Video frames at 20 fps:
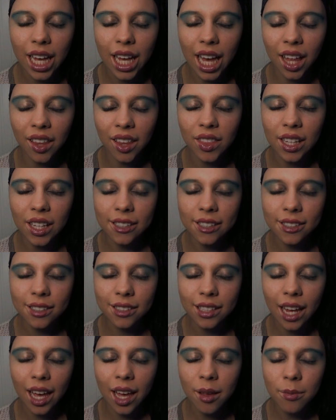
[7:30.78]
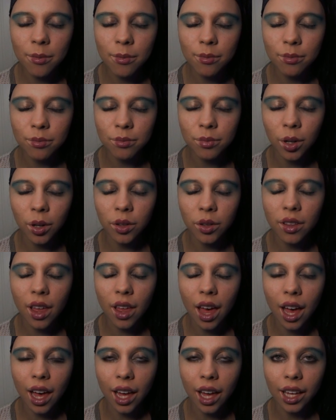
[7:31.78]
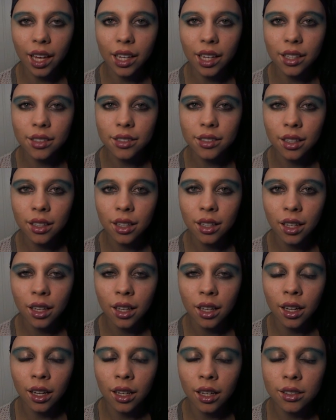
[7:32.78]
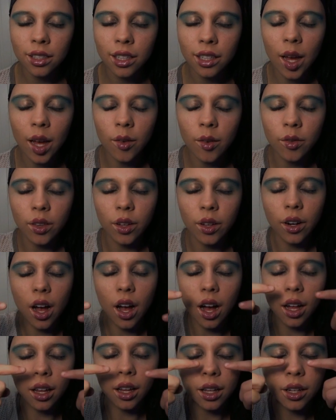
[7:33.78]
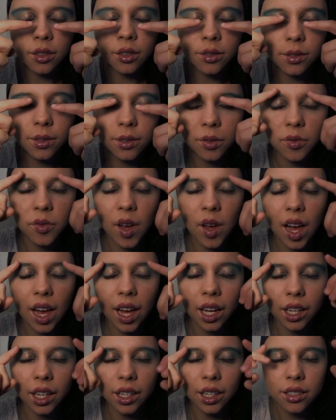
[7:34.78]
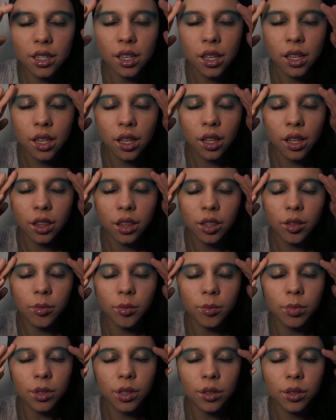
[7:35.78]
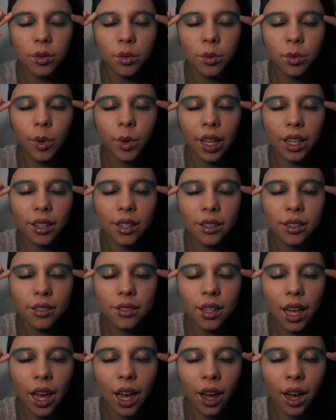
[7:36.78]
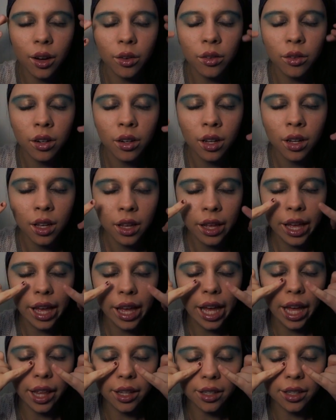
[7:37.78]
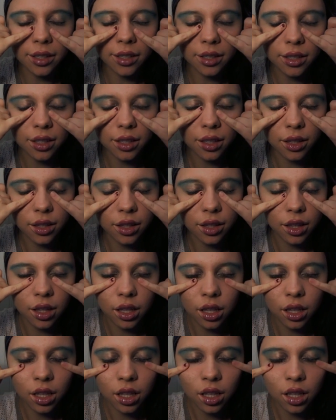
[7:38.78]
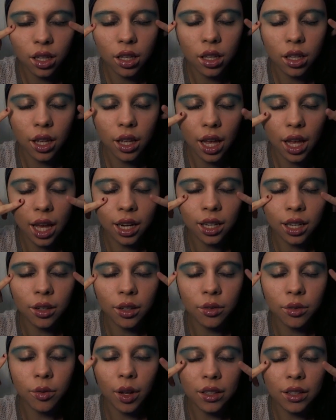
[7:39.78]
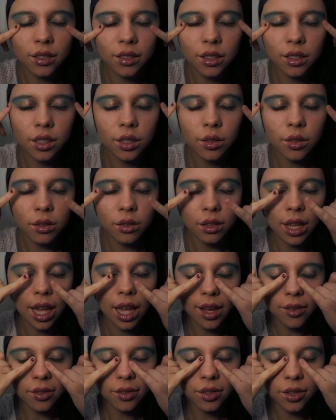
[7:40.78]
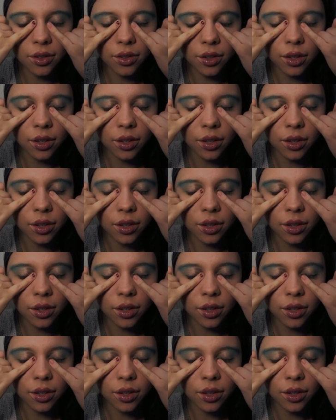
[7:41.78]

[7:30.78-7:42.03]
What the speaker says: At this step, both eyes should have their hollows defined, the blue wings out, and any residue left